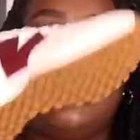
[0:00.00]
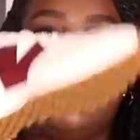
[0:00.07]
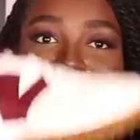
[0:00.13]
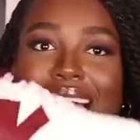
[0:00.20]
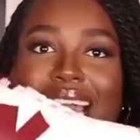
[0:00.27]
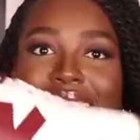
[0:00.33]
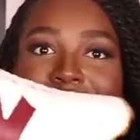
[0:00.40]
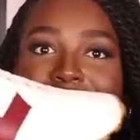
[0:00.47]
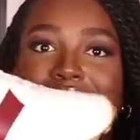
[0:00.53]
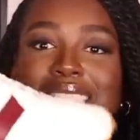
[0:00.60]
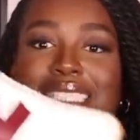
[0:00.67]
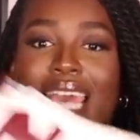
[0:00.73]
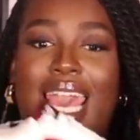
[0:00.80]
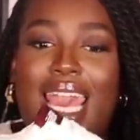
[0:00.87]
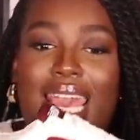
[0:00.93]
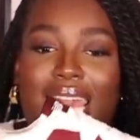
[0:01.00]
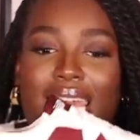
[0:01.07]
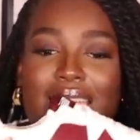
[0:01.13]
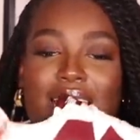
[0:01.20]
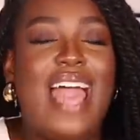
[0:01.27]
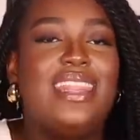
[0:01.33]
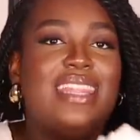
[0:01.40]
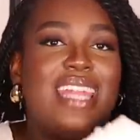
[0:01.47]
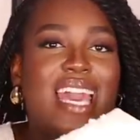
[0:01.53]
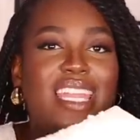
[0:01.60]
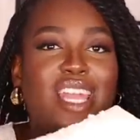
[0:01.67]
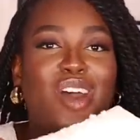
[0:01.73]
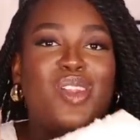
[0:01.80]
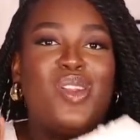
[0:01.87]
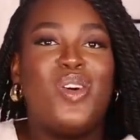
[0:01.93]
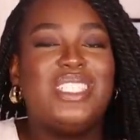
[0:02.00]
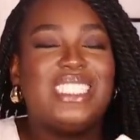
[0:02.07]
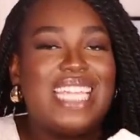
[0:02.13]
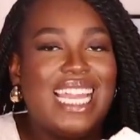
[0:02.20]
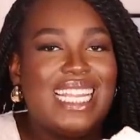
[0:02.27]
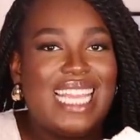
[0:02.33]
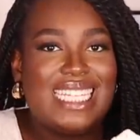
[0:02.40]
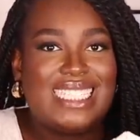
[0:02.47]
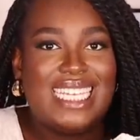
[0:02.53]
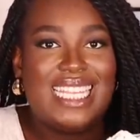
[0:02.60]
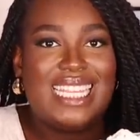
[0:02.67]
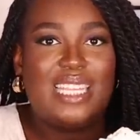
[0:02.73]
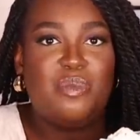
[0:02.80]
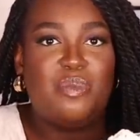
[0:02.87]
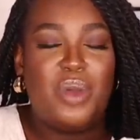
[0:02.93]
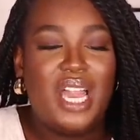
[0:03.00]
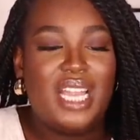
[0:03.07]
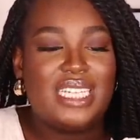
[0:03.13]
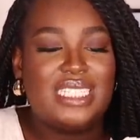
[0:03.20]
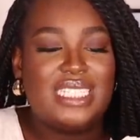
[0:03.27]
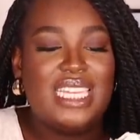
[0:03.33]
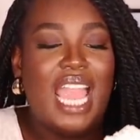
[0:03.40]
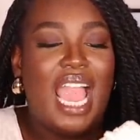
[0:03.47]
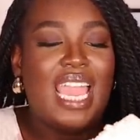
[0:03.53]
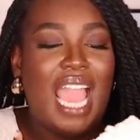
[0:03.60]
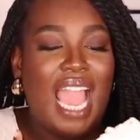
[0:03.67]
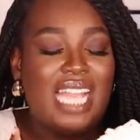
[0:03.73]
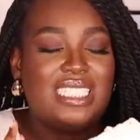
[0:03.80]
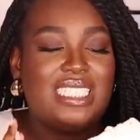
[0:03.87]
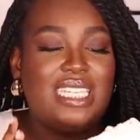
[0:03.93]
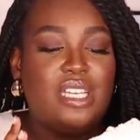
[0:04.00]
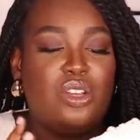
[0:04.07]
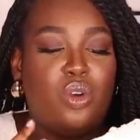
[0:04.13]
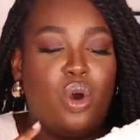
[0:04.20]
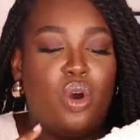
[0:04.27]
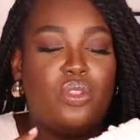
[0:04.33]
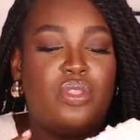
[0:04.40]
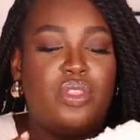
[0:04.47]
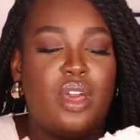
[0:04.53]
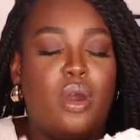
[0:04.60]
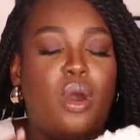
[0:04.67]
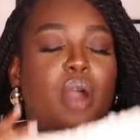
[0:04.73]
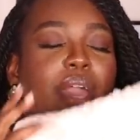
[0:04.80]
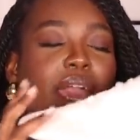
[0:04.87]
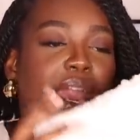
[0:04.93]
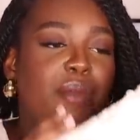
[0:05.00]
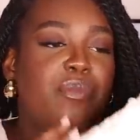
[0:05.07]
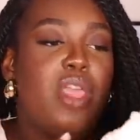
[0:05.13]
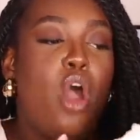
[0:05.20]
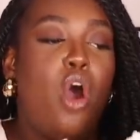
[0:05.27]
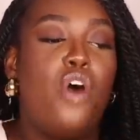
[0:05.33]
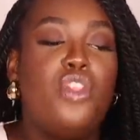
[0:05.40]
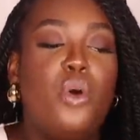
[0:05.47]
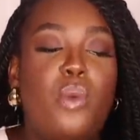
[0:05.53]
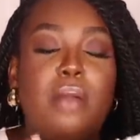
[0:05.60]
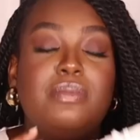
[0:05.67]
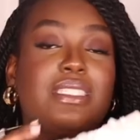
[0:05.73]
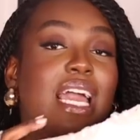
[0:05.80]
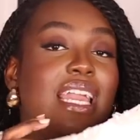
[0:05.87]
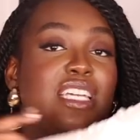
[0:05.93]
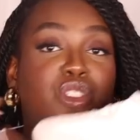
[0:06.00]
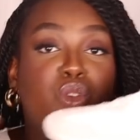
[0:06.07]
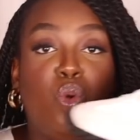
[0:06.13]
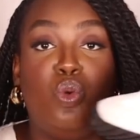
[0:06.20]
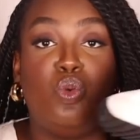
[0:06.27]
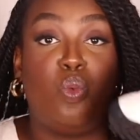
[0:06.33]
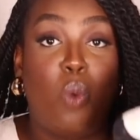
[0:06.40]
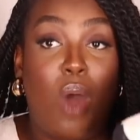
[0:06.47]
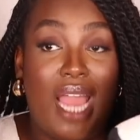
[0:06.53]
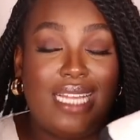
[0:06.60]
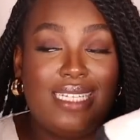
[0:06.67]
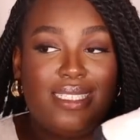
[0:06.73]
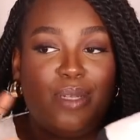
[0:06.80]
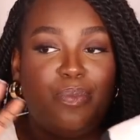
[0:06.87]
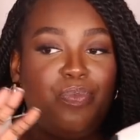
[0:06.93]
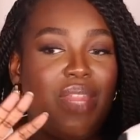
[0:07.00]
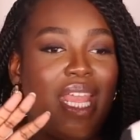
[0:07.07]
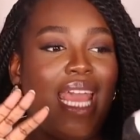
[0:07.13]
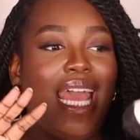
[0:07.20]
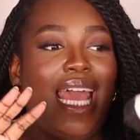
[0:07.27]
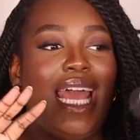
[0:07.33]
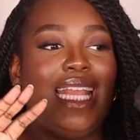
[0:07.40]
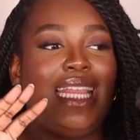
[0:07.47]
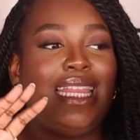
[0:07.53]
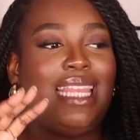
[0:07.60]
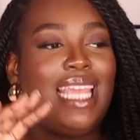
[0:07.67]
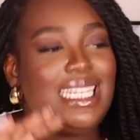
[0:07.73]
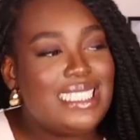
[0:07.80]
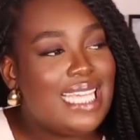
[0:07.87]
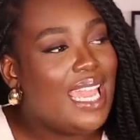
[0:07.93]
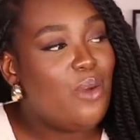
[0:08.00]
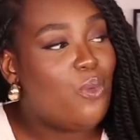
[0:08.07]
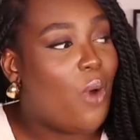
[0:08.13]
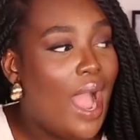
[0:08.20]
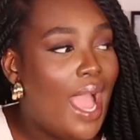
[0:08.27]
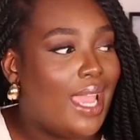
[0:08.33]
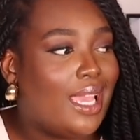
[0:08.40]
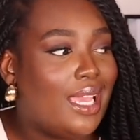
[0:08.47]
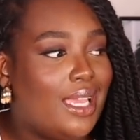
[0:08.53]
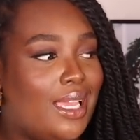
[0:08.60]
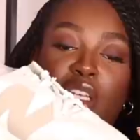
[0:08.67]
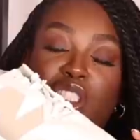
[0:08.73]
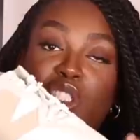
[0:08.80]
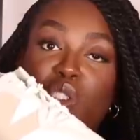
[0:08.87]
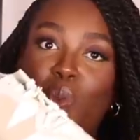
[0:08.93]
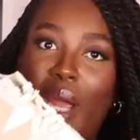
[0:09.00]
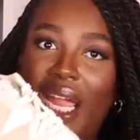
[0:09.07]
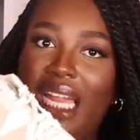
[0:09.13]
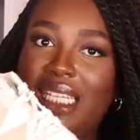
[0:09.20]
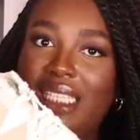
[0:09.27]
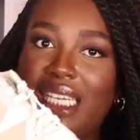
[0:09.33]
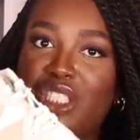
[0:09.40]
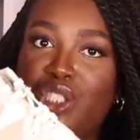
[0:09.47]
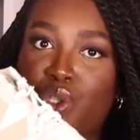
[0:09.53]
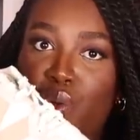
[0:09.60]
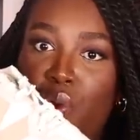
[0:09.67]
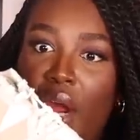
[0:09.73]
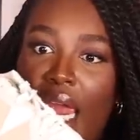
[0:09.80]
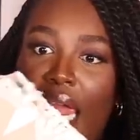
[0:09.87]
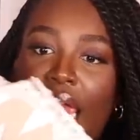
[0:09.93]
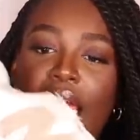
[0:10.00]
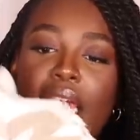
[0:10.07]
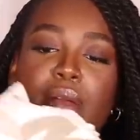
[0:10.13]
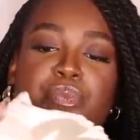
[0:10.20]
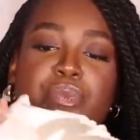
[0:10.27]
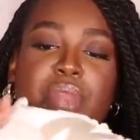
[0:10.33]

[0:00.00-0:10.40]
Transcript: size 10. And then alongside getting the burgundy, I actually got the, okay, on the website, it's called white this ain't white. The suede is gray